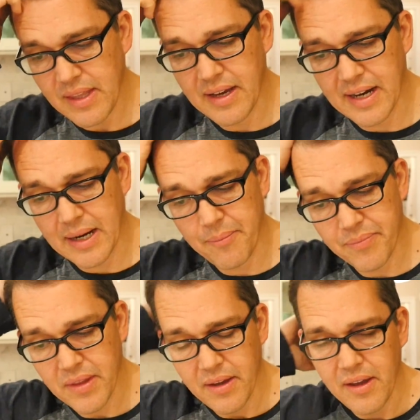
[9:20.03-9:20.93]

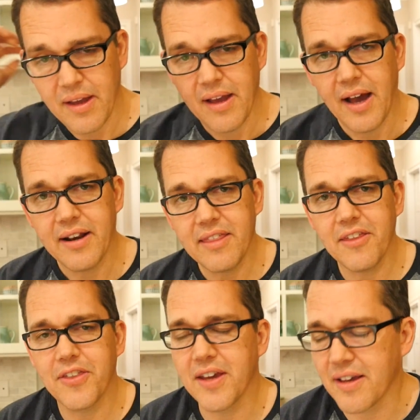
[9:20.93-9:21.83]

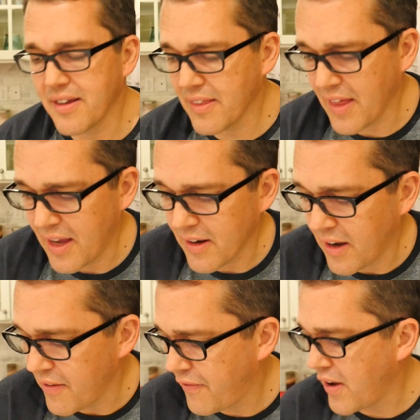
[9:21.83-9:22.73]
Another thing that
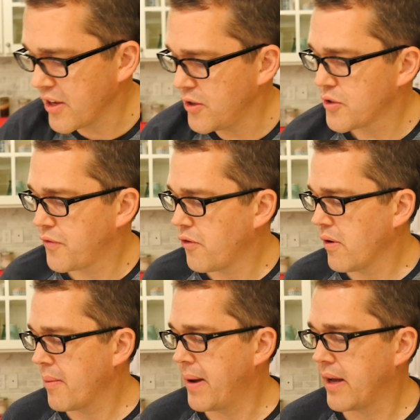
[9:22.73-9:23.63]
I find
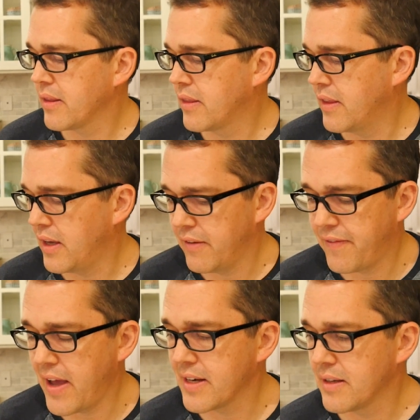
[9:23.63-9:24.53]
useful about the
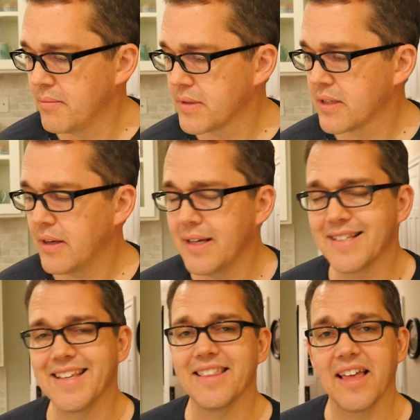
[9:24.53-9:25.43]
Phantoms
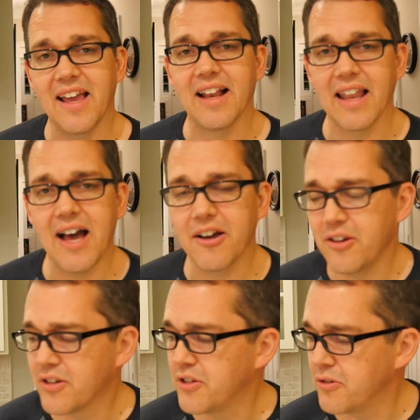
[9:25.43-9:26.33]
is that they allow
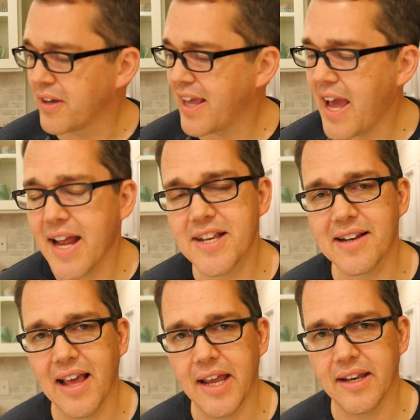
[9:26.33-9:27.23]
you to do
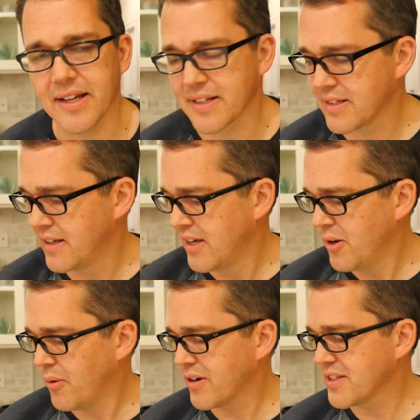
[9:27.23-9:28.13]
catch landings.
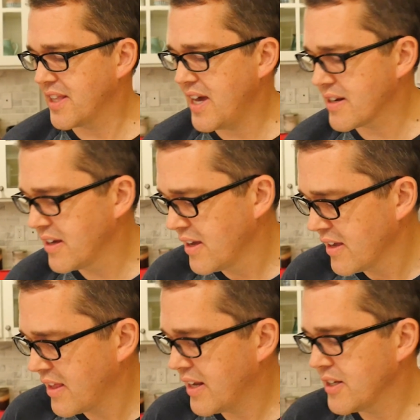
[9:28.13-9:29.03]
What is that?
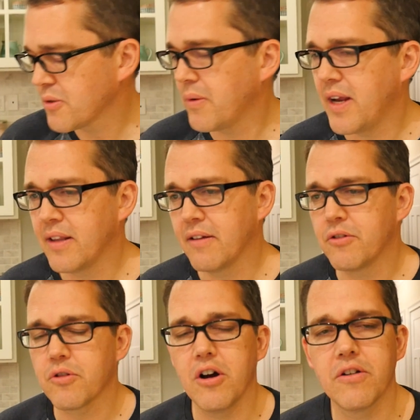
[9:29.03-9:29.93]
That is when the
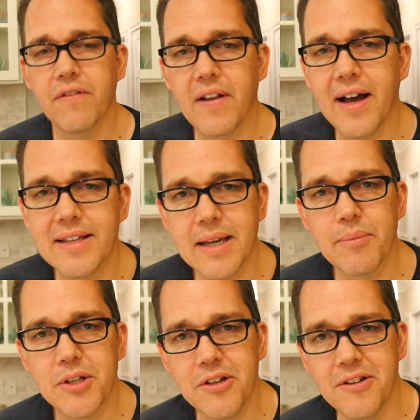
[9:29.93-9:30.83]
drone flies
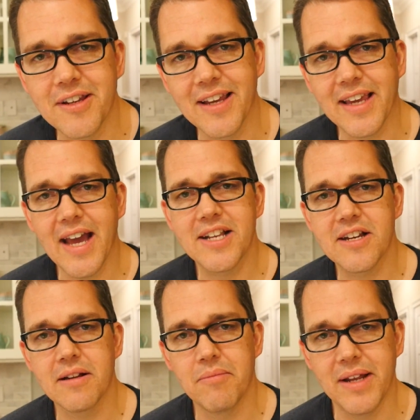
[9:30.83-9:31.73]
up to you and you can
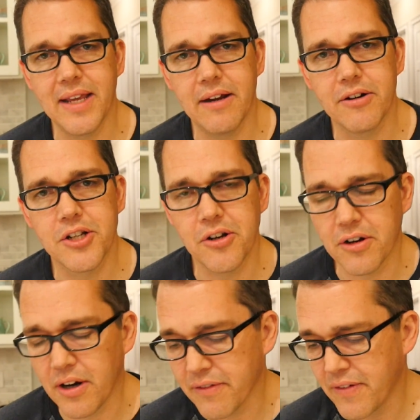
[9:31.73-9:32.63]
catch it in midair and turn
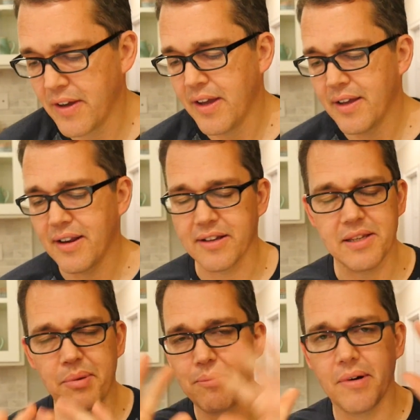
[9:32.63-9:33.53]
it off. Now,
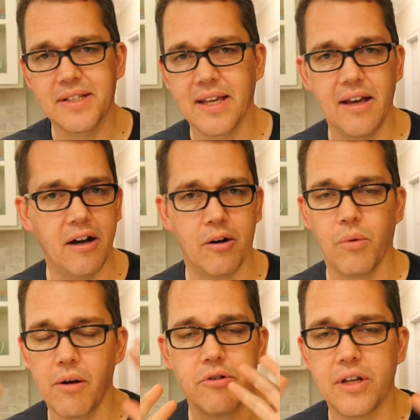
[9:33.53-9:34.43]
some people might say, oh,
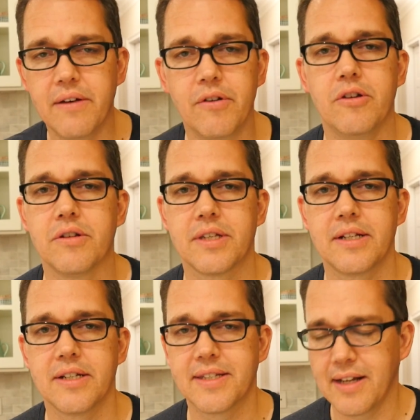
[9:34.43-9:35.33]
why would you ever use
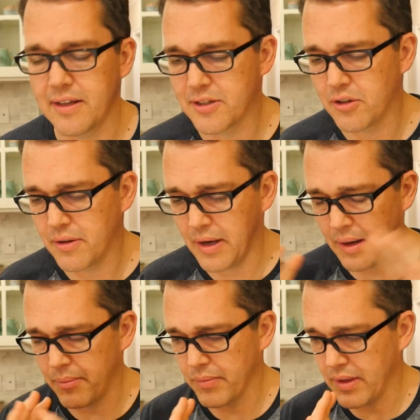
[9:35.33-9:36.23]
such a silly
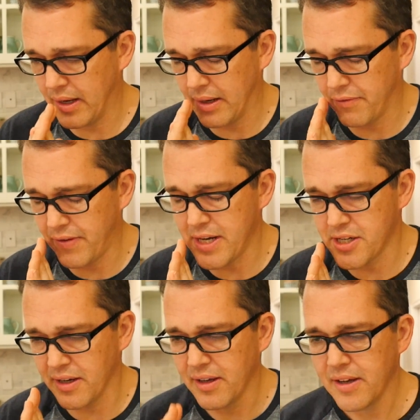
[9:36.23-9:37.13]

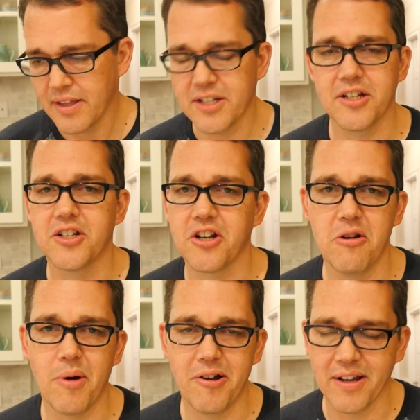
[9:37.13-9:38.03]
feature? That's just
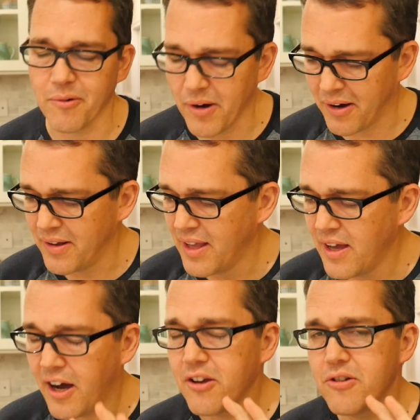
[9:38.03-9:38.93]
showboating. Well,
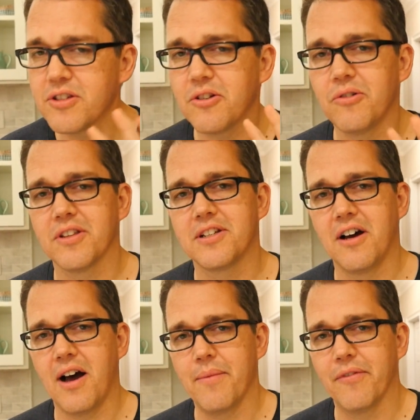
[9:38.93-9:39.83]
I use it all the
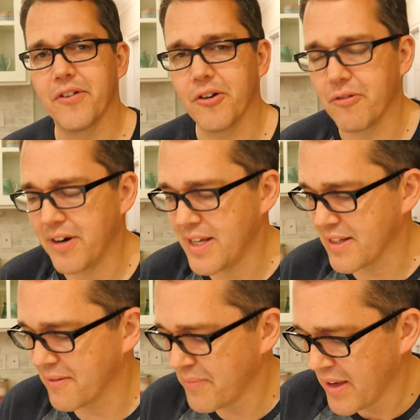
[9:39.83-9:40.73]
time, and for good
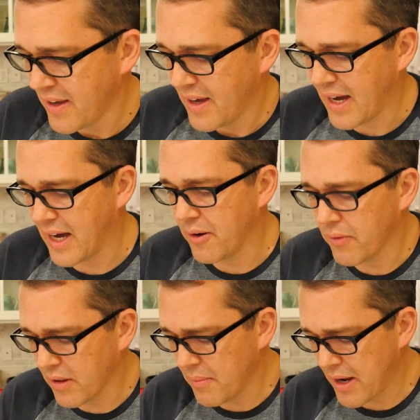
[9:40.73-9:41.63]
reason. One of the